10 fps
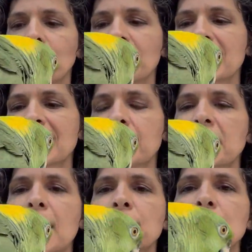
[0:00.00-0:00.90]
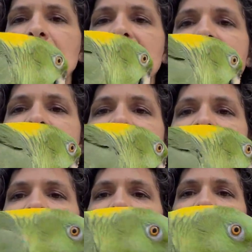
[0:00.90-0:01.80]
sometimes you can
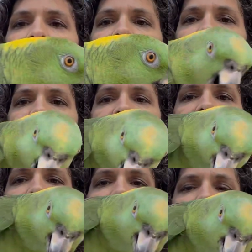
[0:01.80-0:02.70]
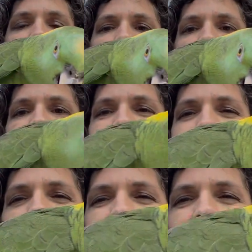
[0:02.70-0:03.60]
see the difference between
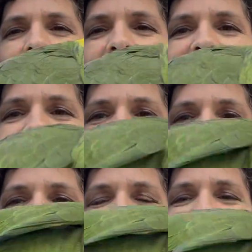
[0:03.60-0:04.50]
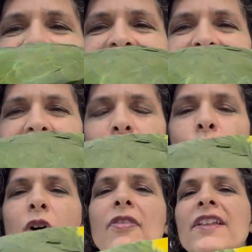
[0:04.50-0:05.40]
a parrot that's sleek and
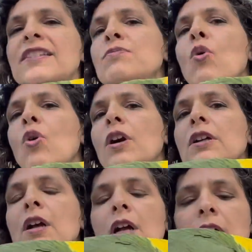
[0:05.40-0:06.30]
one that's more,